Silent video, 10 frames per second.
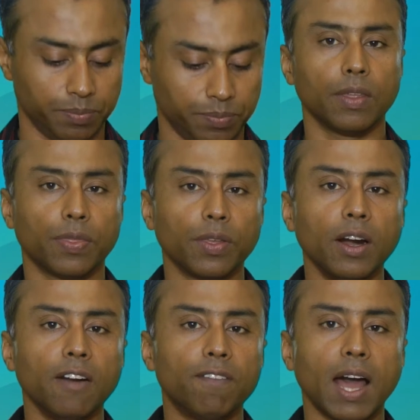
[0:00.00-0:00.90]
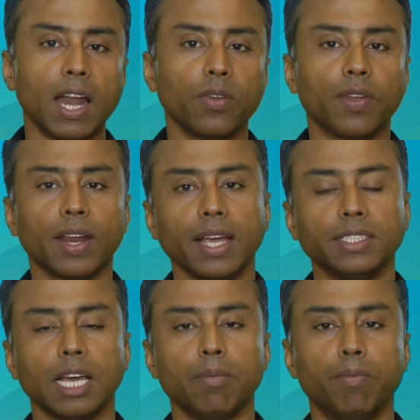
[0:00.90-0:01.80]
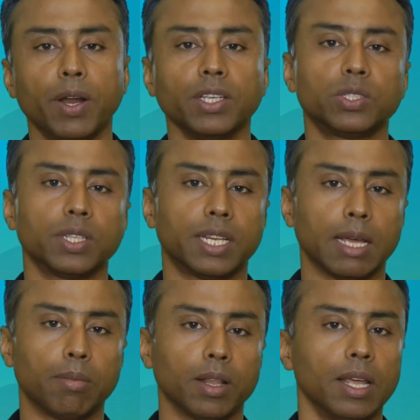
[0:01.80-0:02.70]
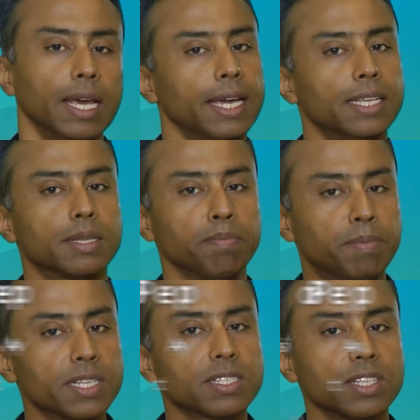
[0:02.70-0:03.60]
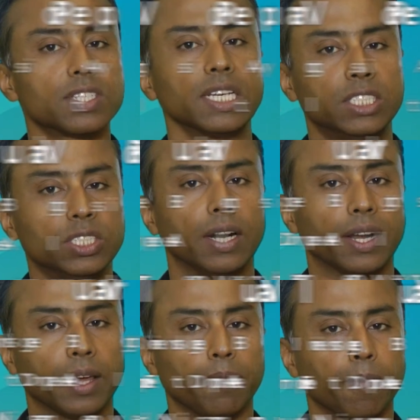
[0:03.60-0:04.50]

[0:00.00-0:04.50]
The third value that ACI brings to the table is business agility.